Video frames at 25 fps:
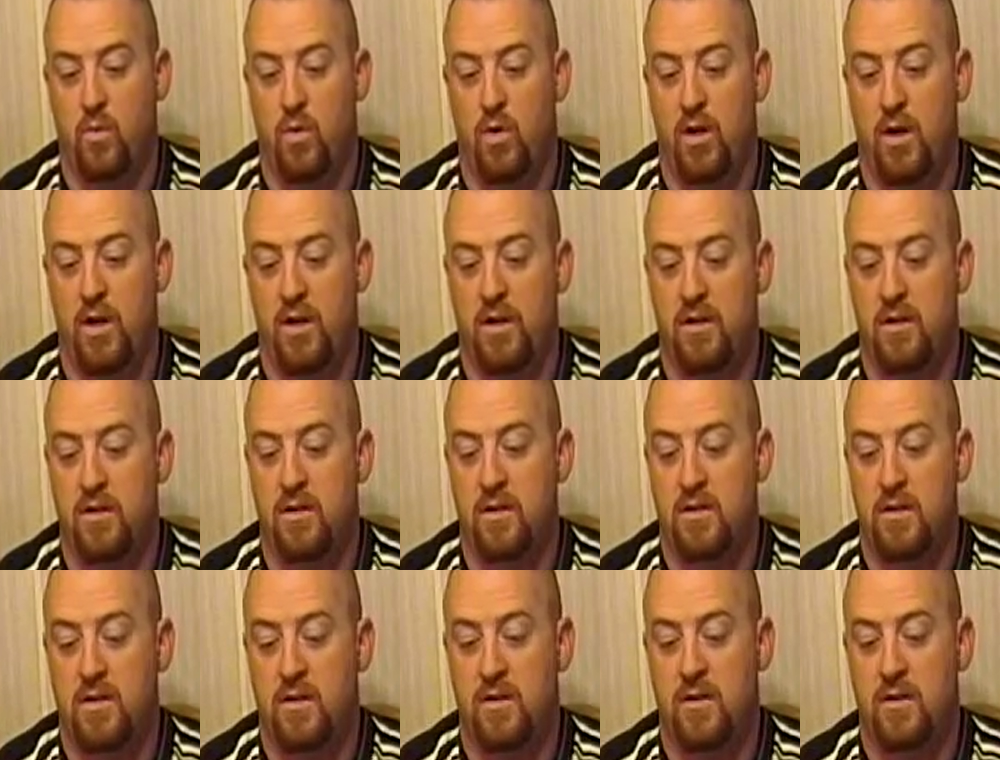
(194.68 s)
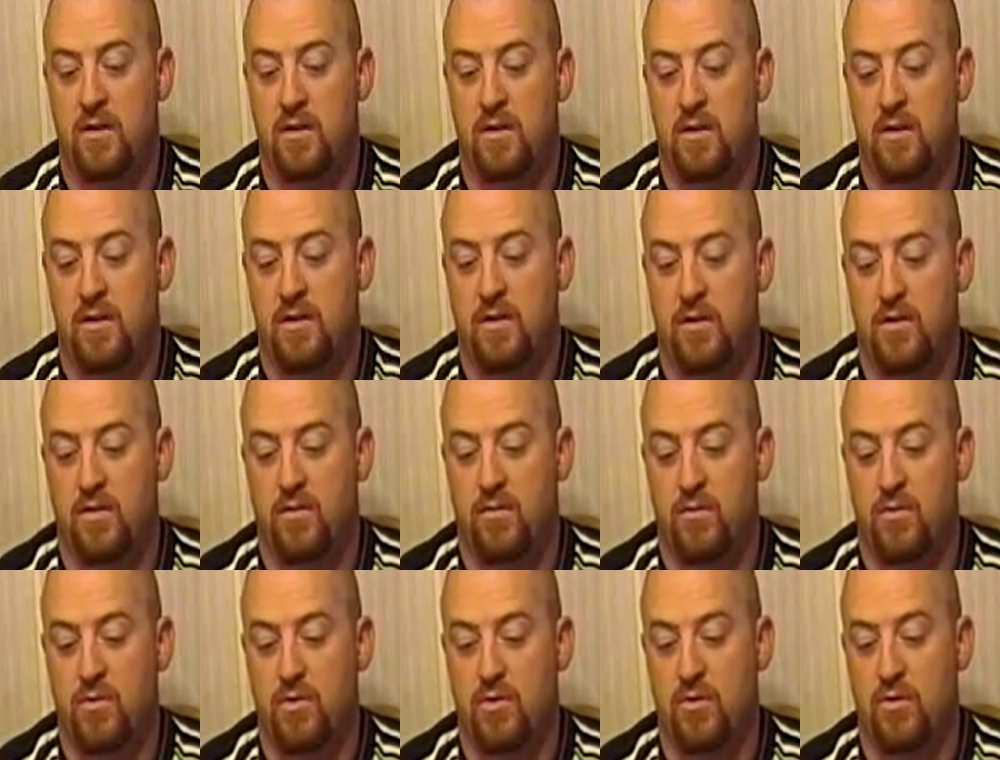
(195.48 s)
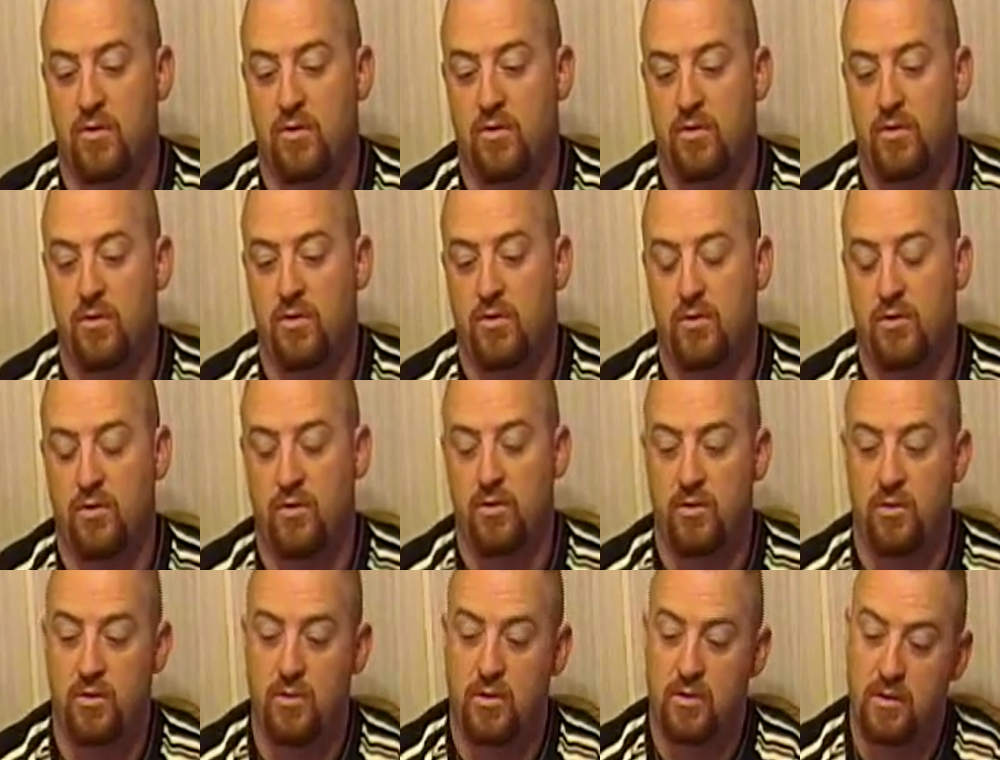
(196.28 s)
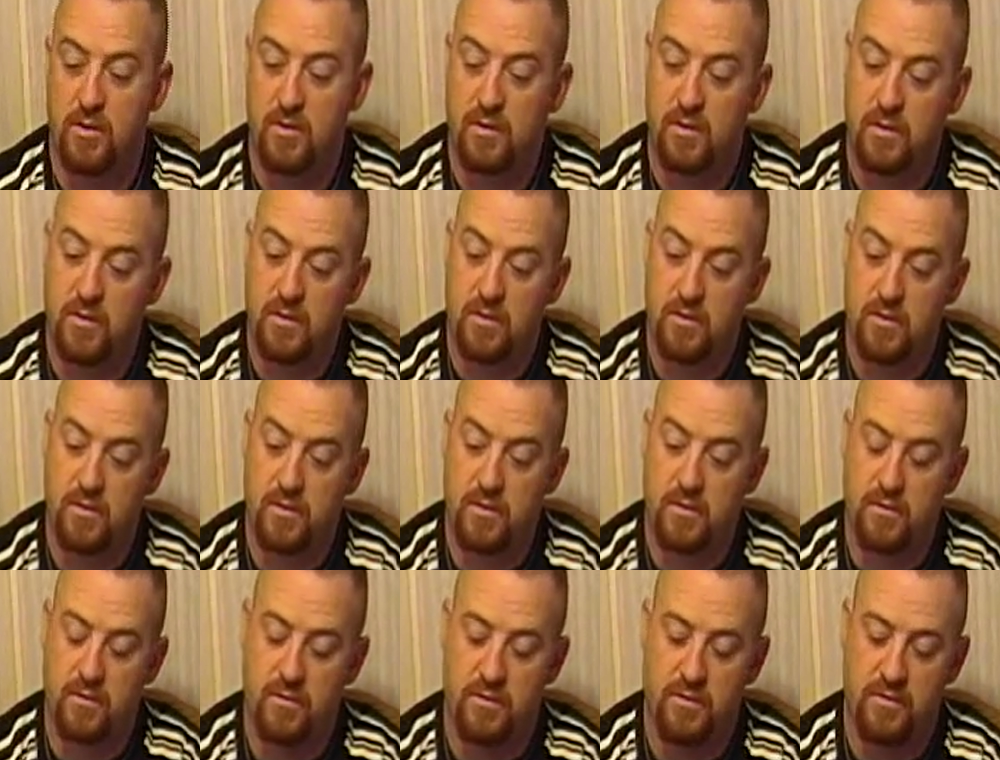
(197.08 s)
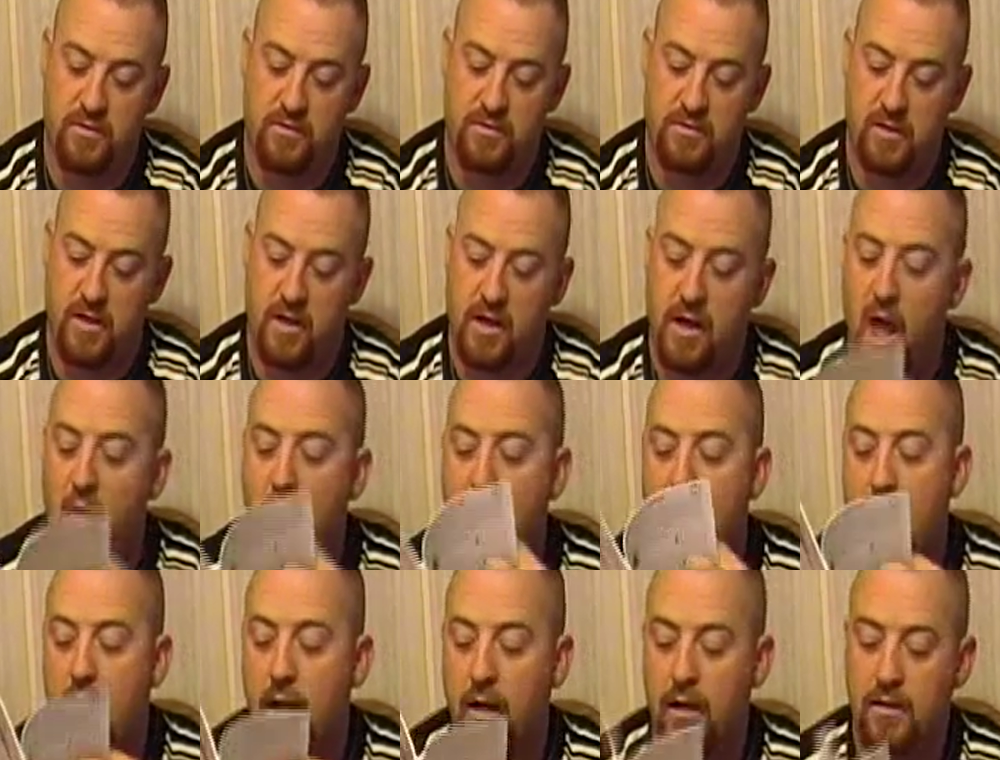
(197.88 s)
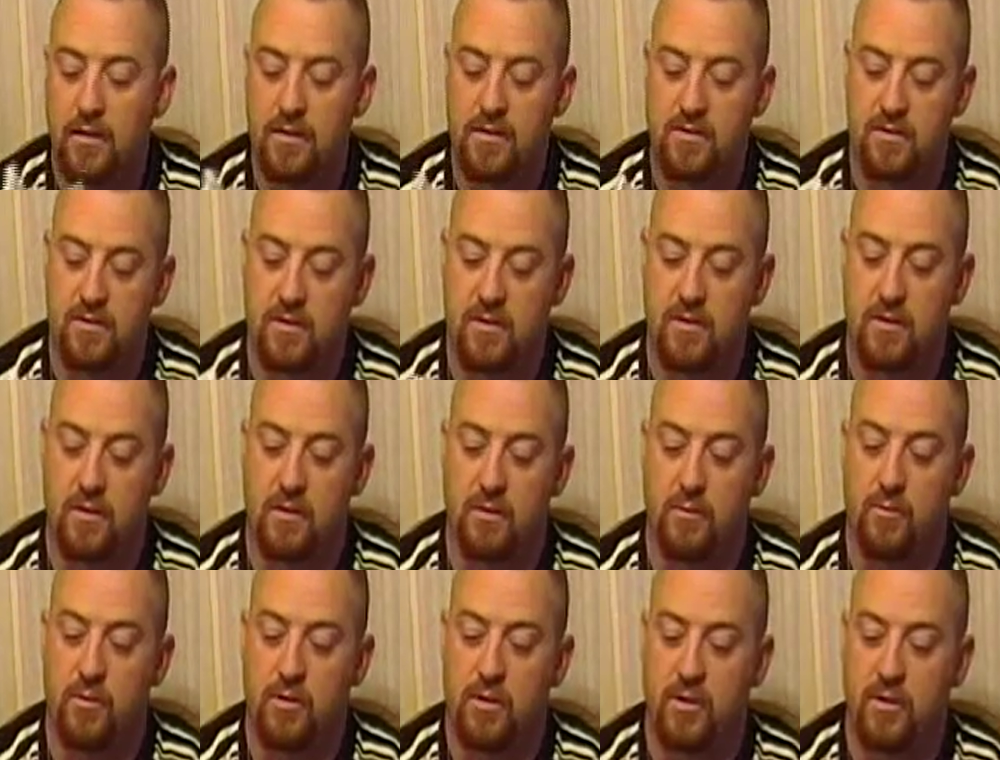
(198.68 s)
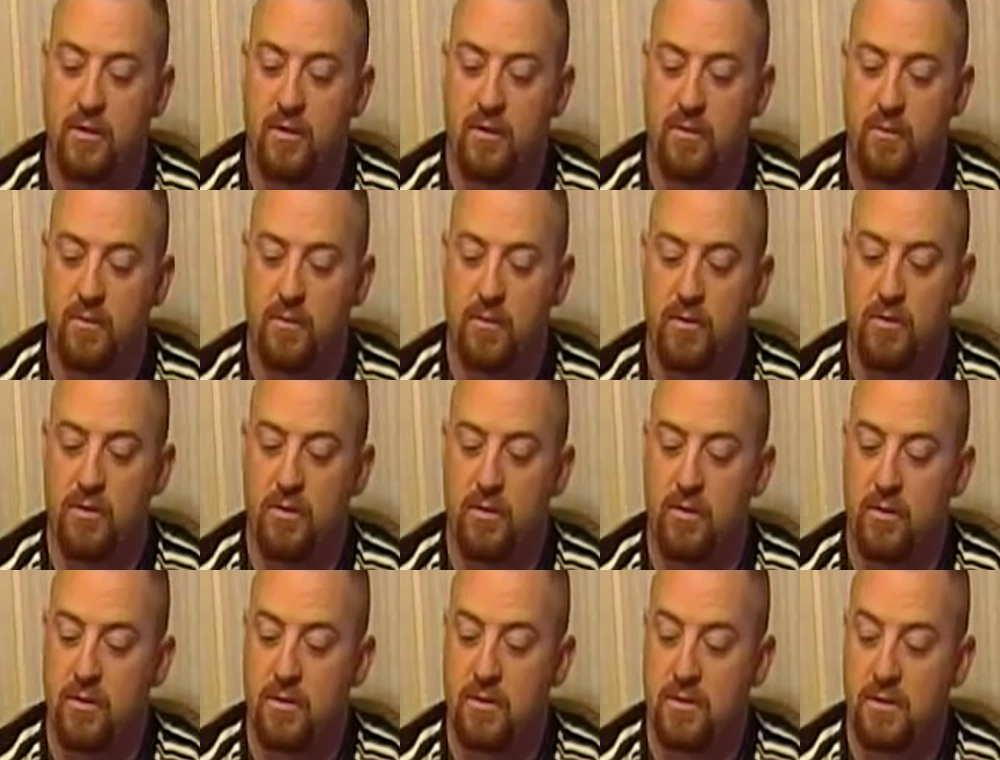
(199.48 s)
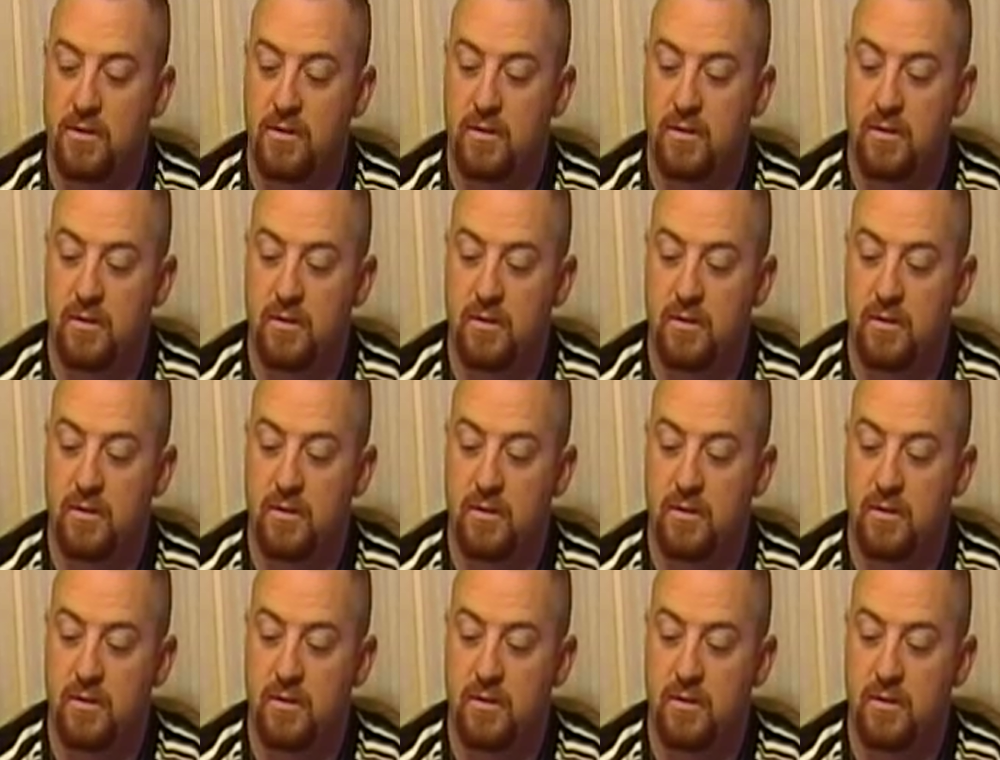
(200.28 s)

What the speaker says: 1 through, looks like, let's see here, 1 through,